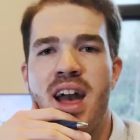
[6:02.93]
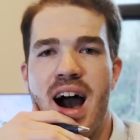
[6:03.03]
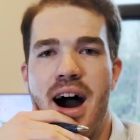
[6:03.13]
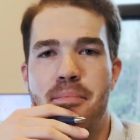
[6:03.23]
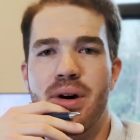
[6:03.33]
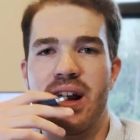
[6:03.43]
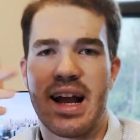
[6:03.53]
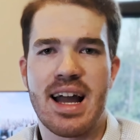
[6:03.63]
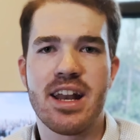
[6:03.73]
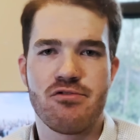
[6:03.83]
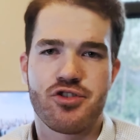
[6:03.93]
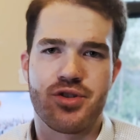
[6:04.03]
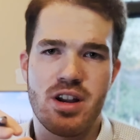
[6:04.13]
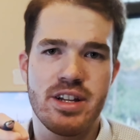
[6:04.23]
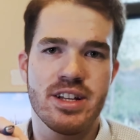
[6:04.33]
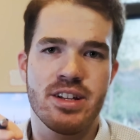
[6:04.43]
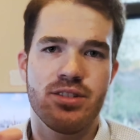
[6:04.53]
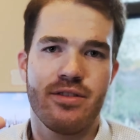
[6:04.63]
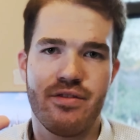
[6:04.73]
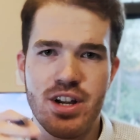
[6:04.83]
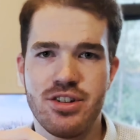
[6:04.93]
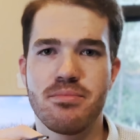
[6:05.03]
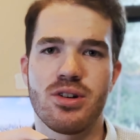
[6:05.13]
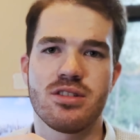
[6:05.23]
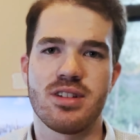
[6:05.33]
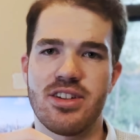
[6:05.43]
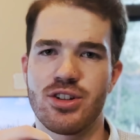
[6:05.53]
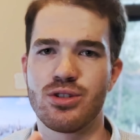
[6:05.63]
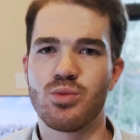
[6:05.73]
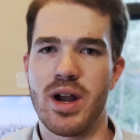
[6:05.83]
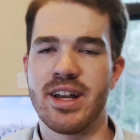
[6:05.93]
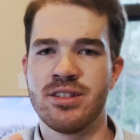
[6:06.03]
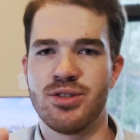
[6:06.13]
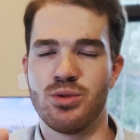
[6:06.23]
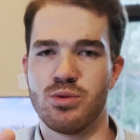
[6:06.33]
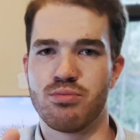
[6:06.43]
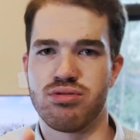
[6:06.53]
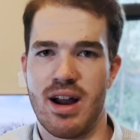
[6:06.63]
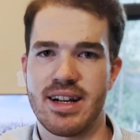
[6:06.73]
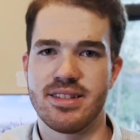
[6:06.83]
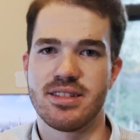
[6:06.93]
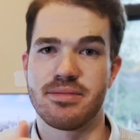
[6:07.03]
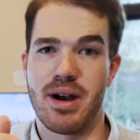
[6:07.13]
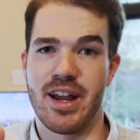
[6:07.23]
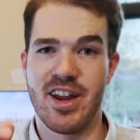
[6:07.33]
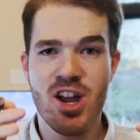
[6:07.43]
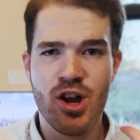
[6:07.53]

um, but I kind of treated fiction books as a good way to practice my